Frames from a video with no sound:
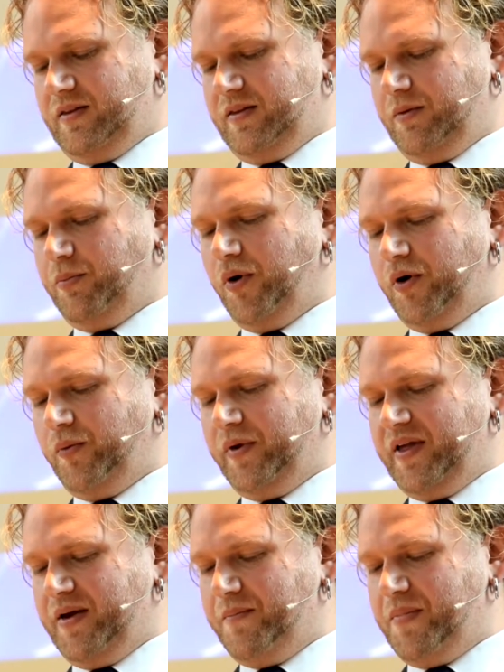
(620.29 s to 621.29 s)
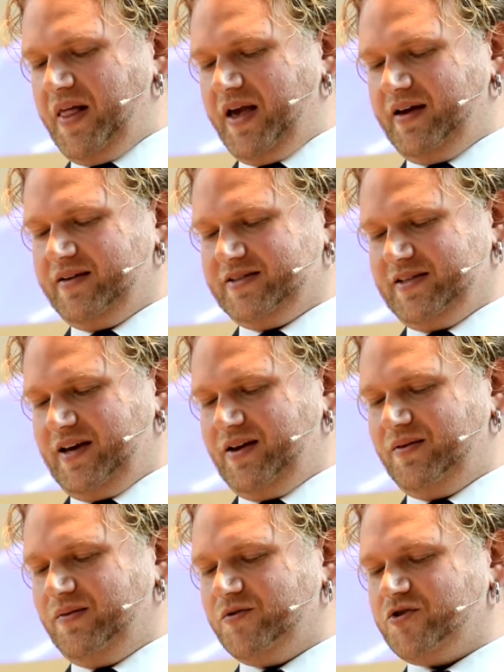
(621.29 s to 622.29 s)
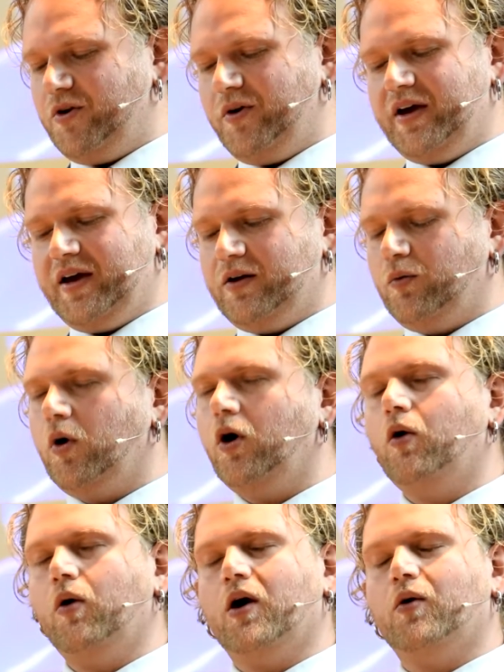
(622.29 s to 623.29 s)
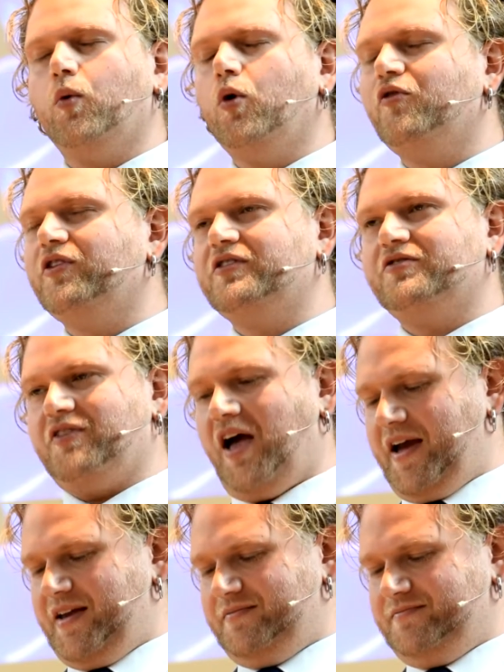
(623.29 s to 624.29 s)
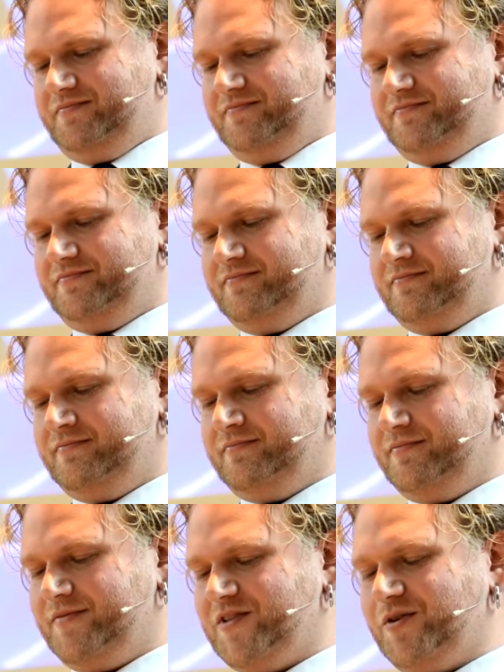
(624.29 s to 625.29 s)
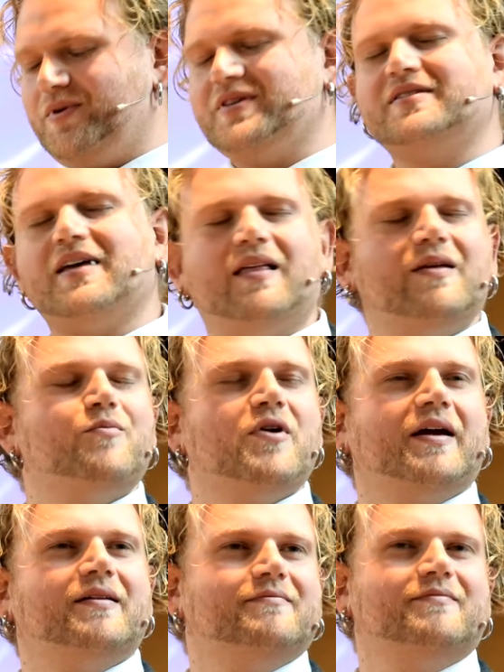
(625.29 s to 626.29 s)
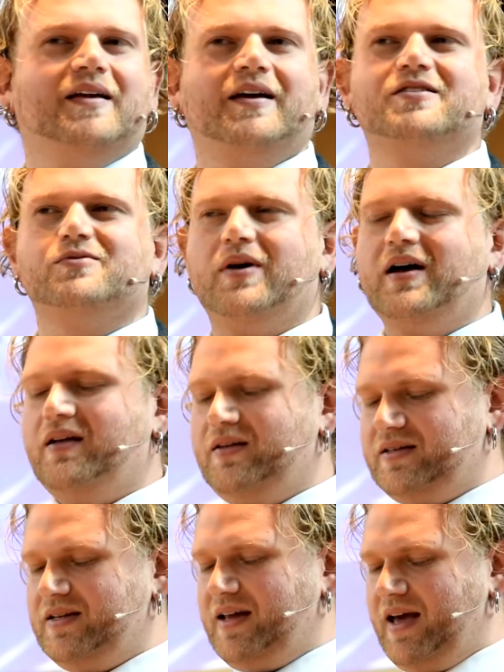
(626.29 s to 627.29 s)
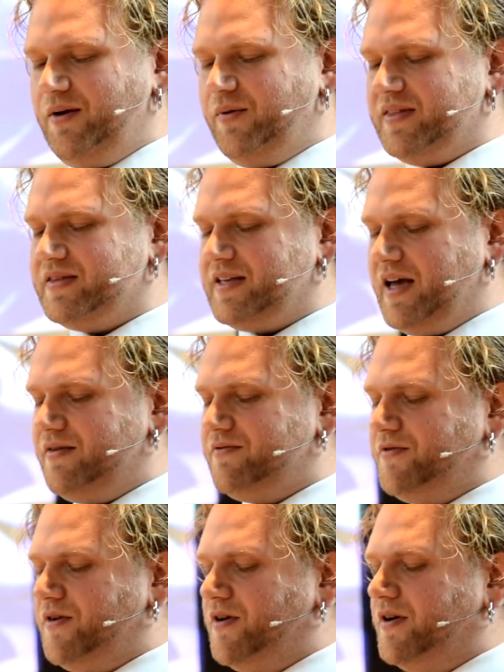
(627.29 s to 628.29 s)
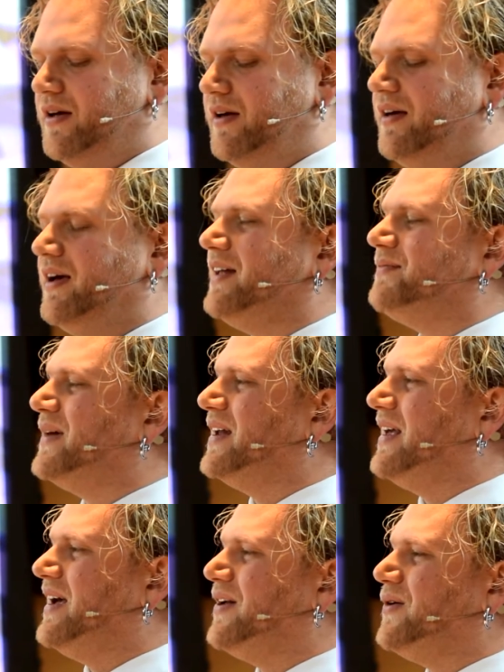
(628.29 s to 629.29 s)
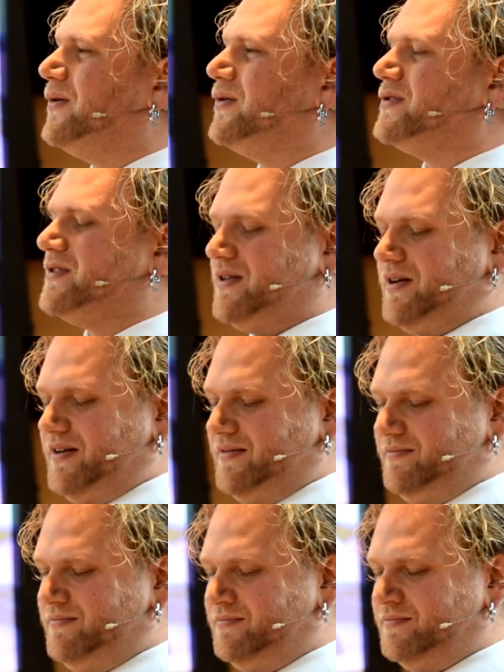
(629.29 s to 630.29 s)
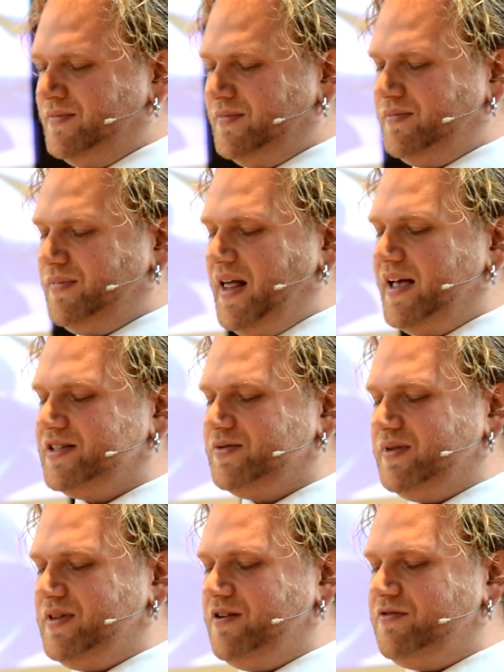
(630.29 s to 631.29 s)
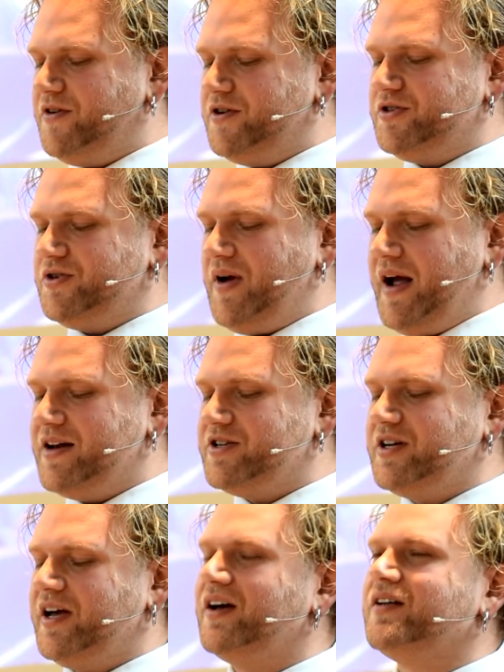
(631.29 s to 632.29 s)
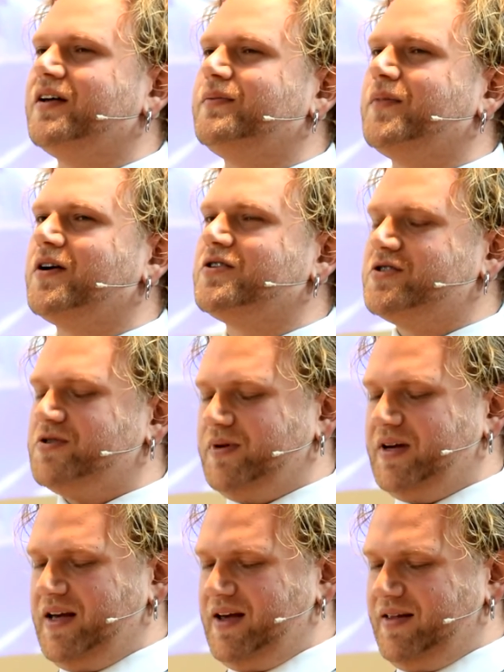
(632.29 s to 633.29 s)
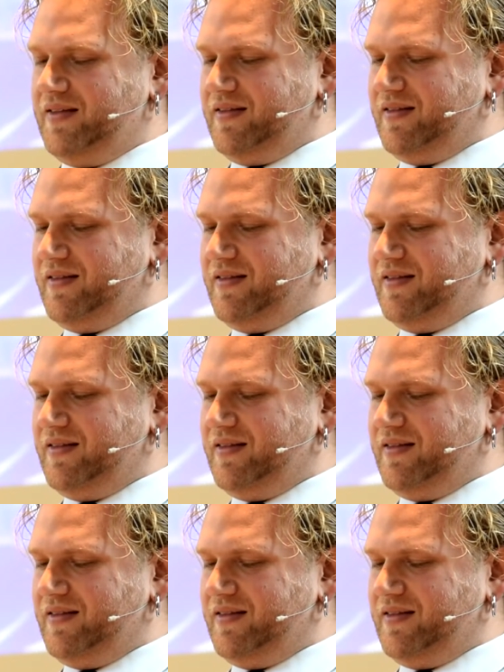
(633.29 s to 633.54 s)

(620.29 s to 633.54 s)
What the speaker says: the poet William Blake said, joy and woe are woven fine. So we celebrate as well today with Sanford and Betty Ann Osler, blessed with their first grandchild on March 28th.